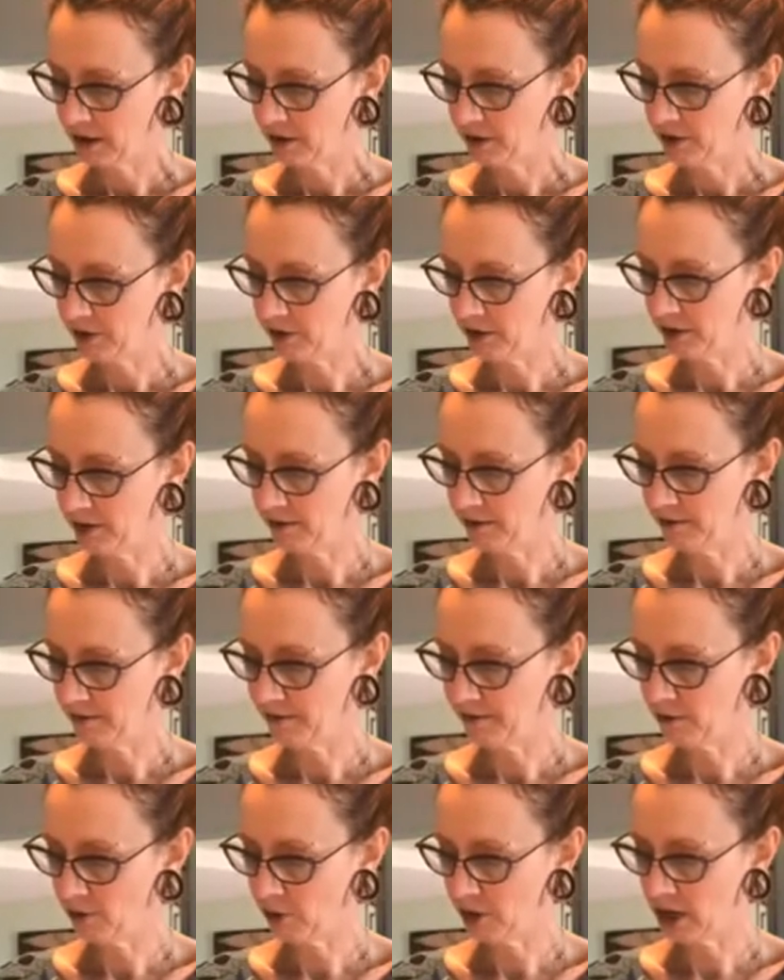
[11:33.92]

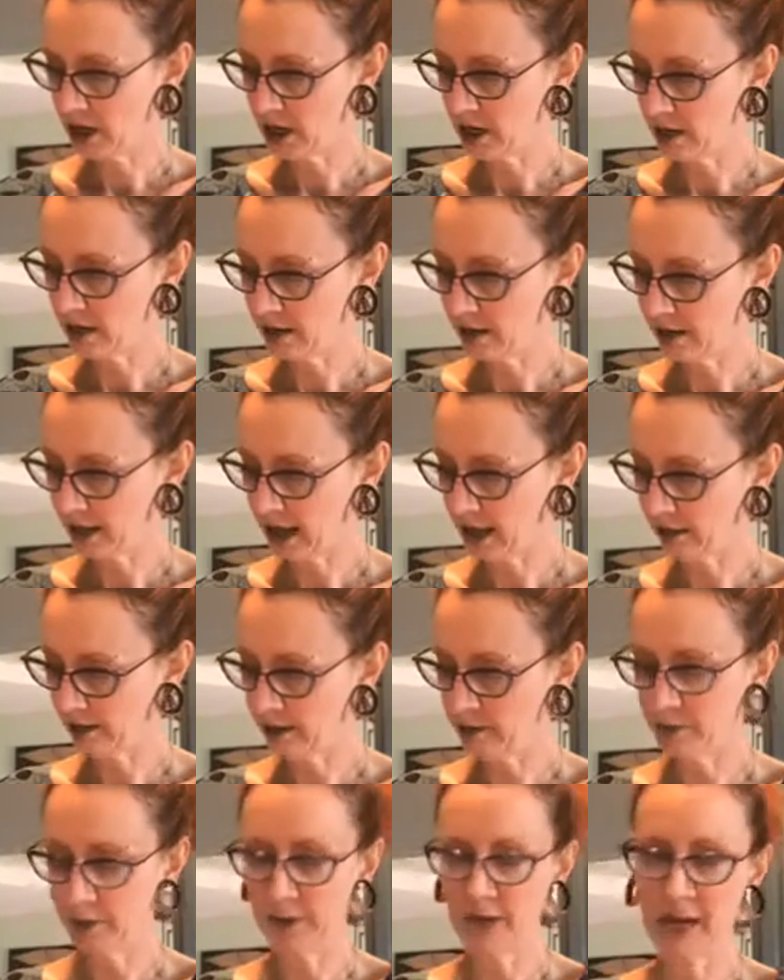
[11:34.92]
240
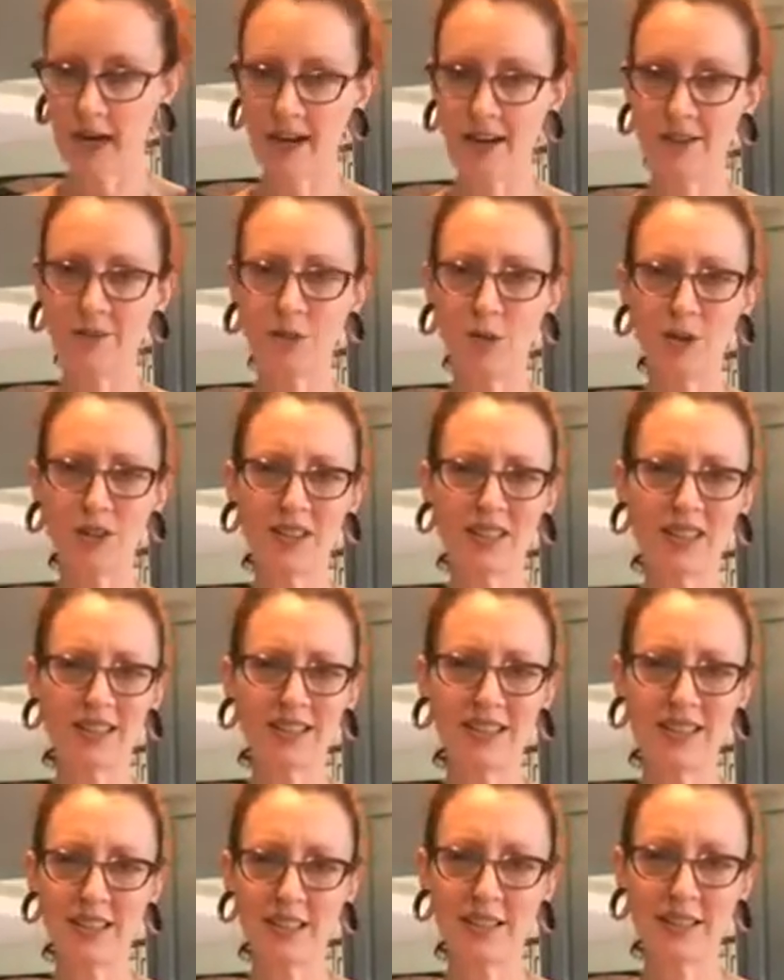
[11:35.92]
calories per day. Of course, this
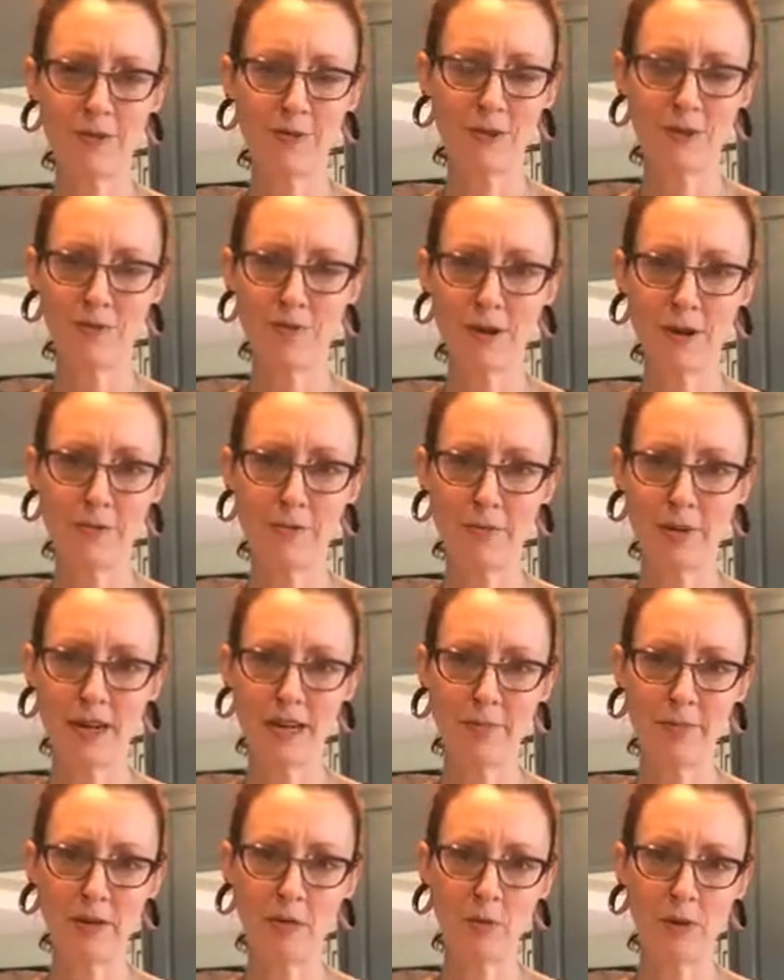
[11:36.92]
is different for everybody. I
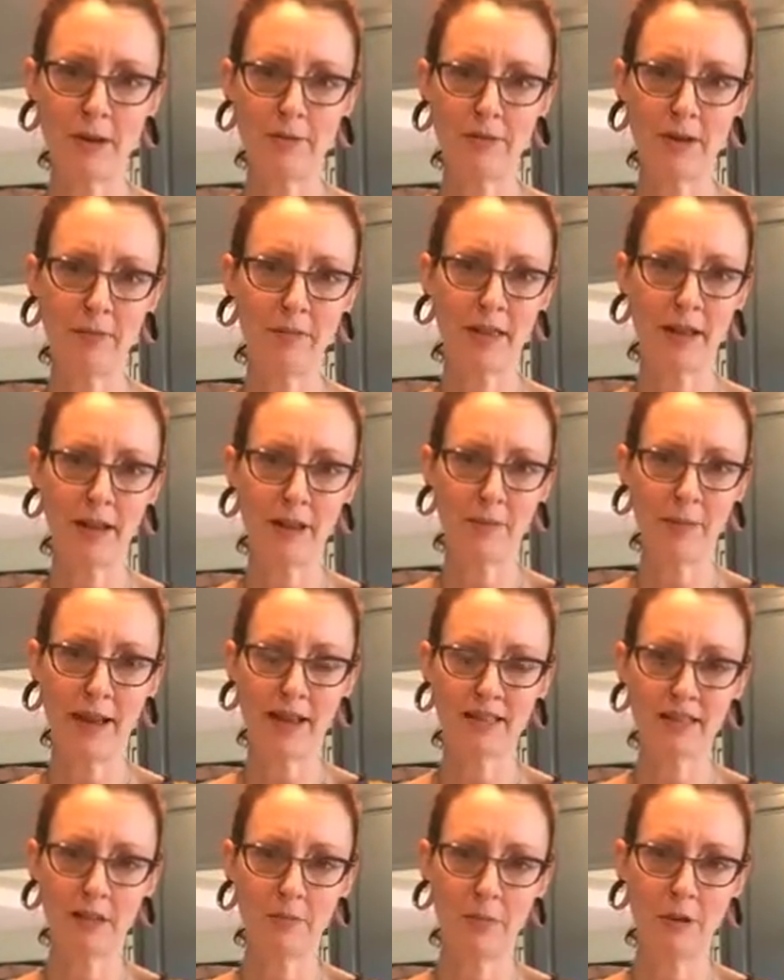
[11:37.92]
mean, what if I'm like a
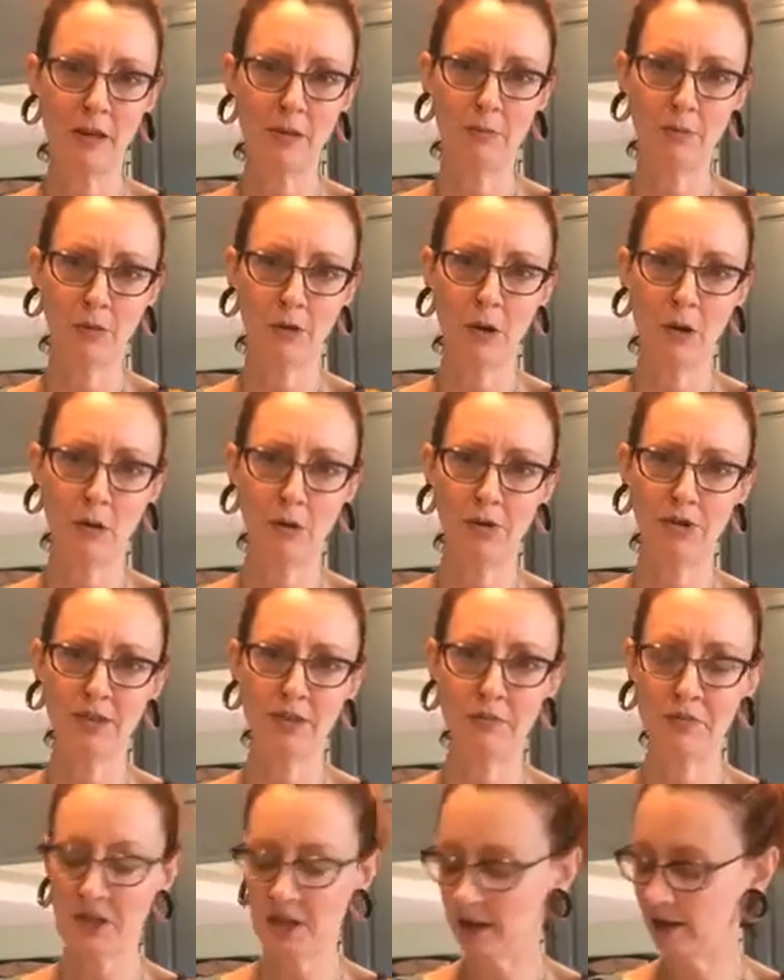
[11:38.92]
basketball pro or
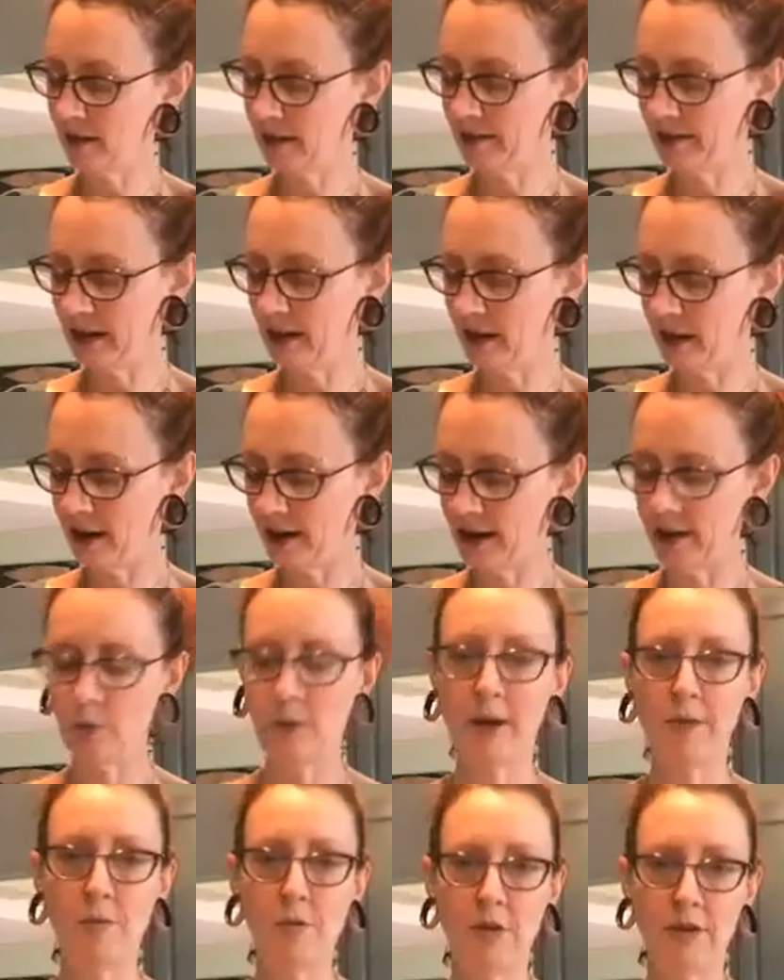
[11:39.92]
something? I need
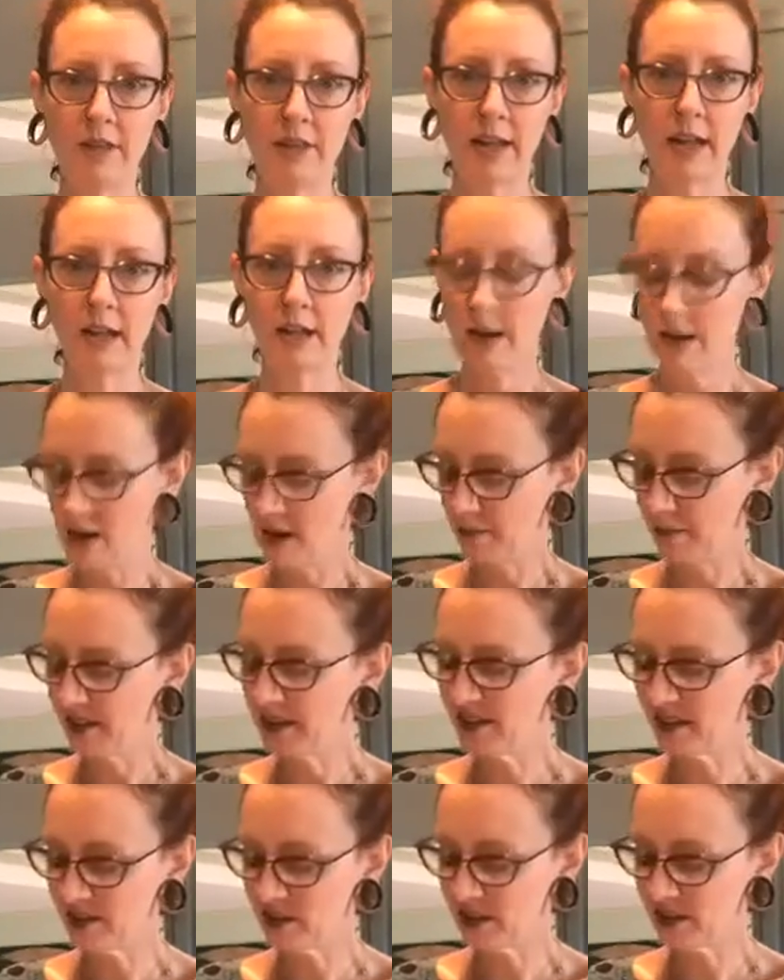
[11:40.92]
way more than that. But
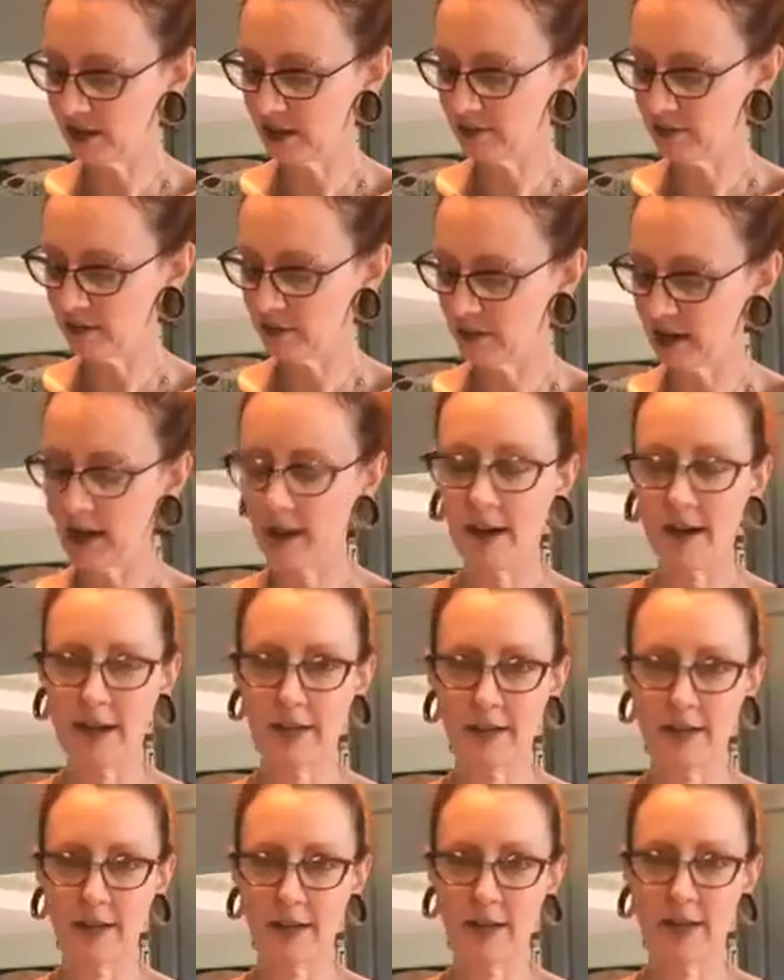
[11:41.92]
this just gives you
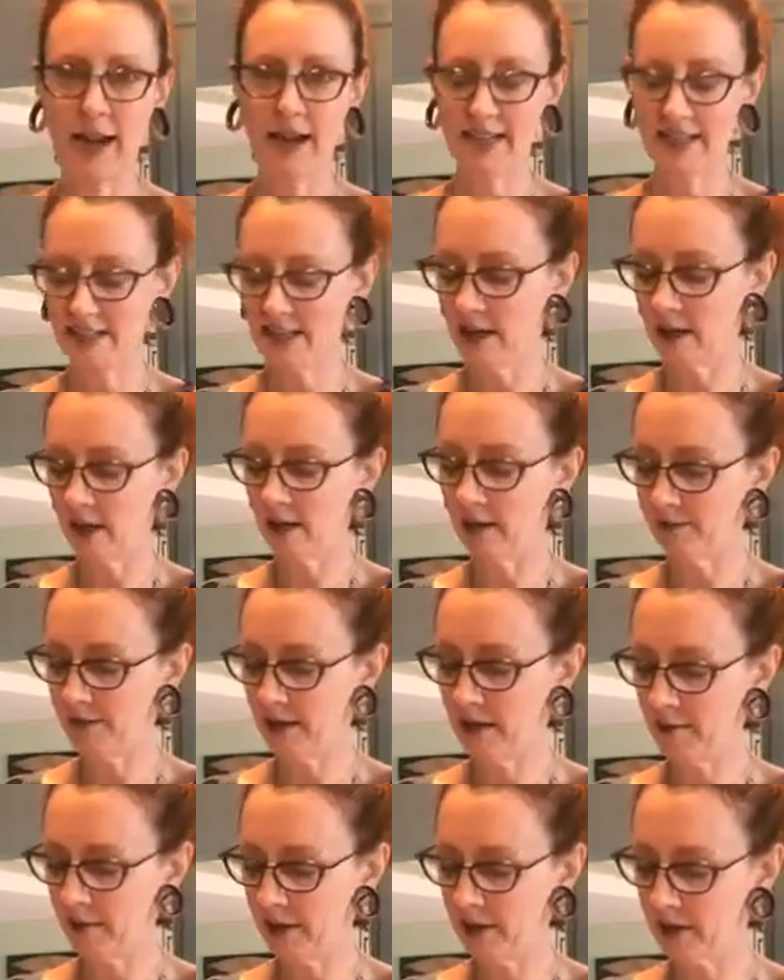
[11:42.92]
an idea of
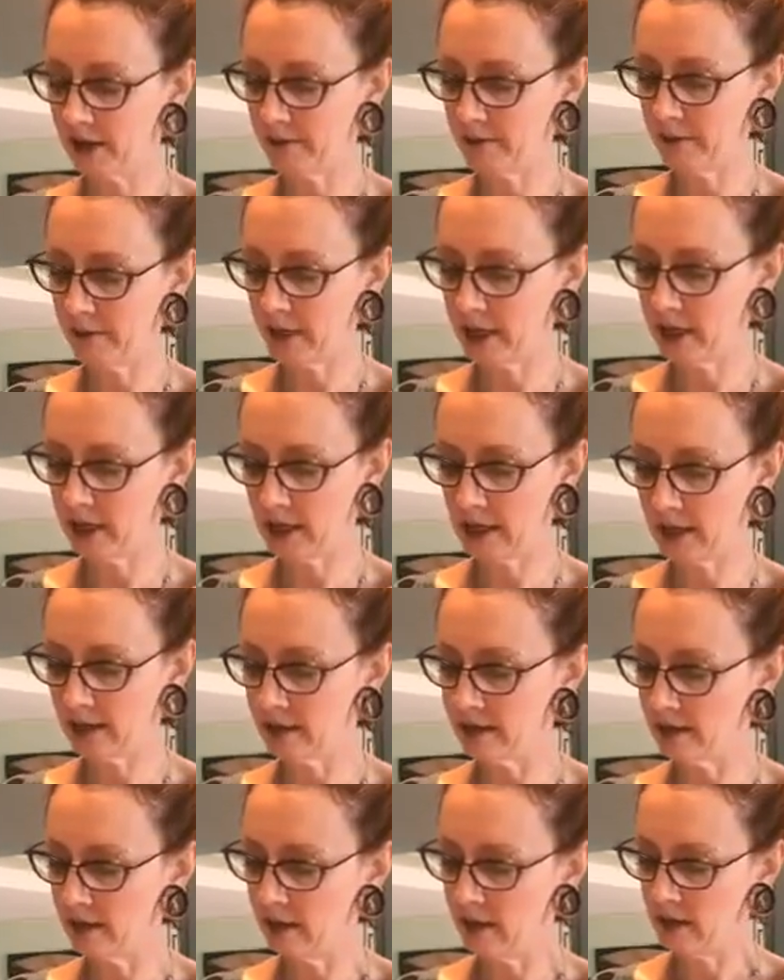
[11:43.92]
how much everybody
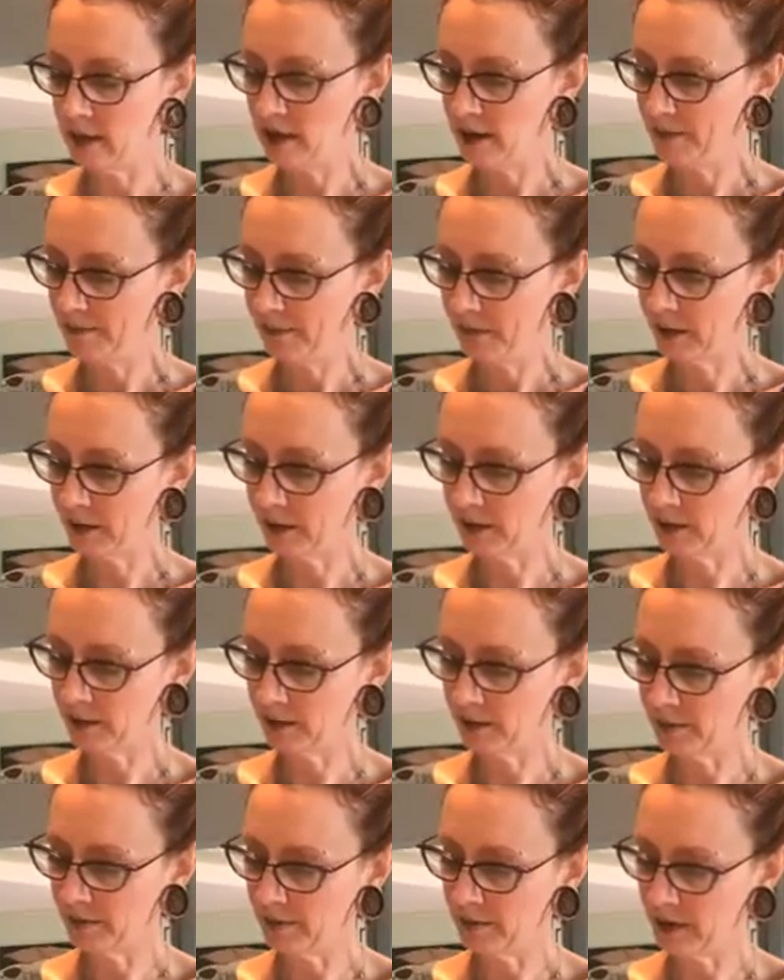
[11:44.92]
needs. Little